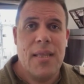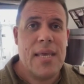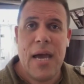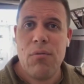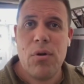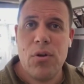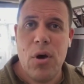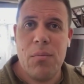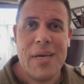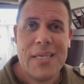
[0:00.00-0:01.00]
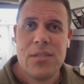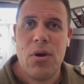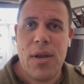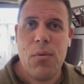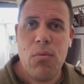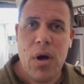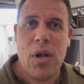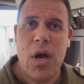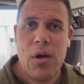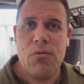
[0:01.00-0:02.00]
the Iron Dome is not a
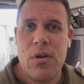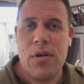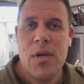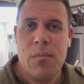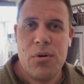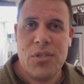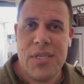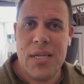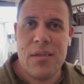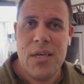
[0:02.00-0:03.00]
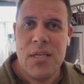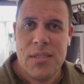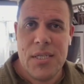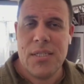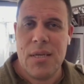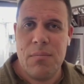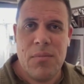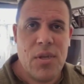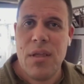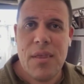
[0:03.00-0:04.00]
100% system.
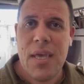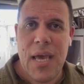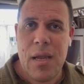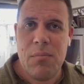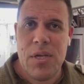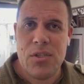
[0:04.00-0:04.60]
Nothing can be.